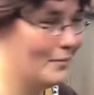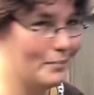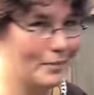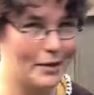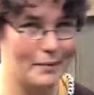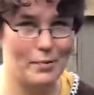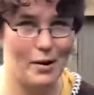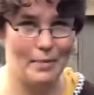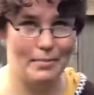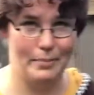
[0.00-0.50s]

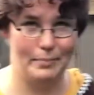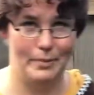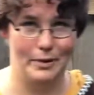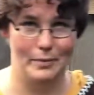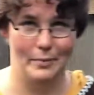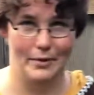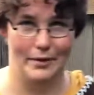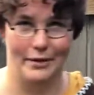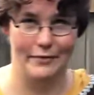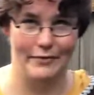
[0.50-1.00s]
it probably
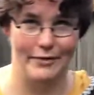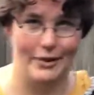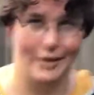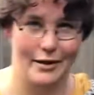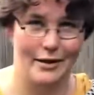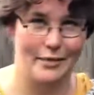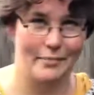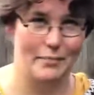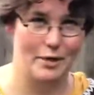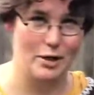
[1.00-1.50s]
wouldn't have
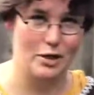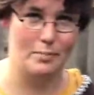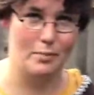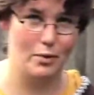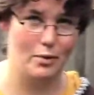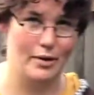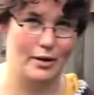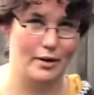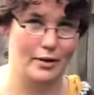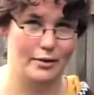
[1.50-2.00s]
done much
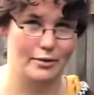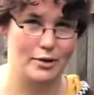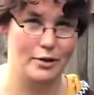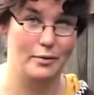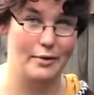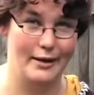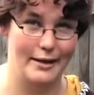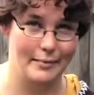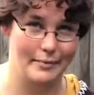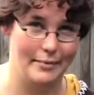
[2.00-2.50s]
more
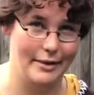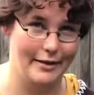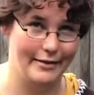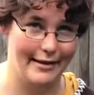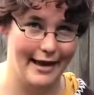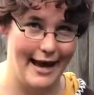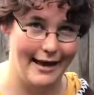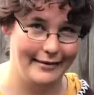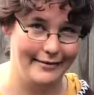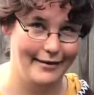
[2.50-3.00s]
to him than
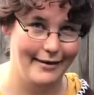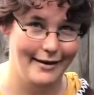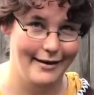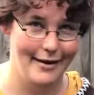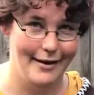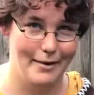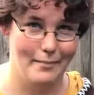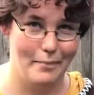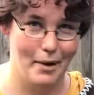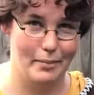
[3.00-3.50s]
that.
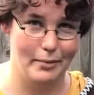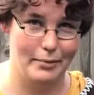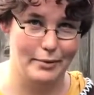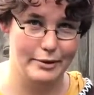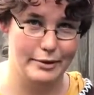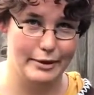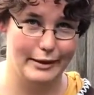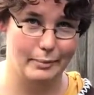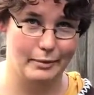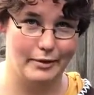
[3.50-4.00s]

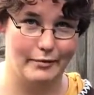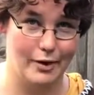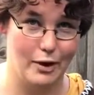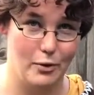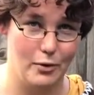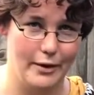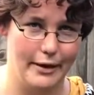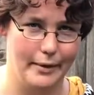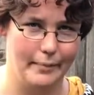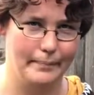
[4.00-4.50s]
Probably just would have
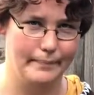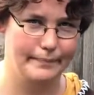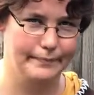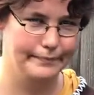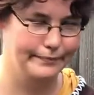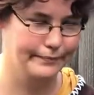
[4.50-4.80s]
annoyed him.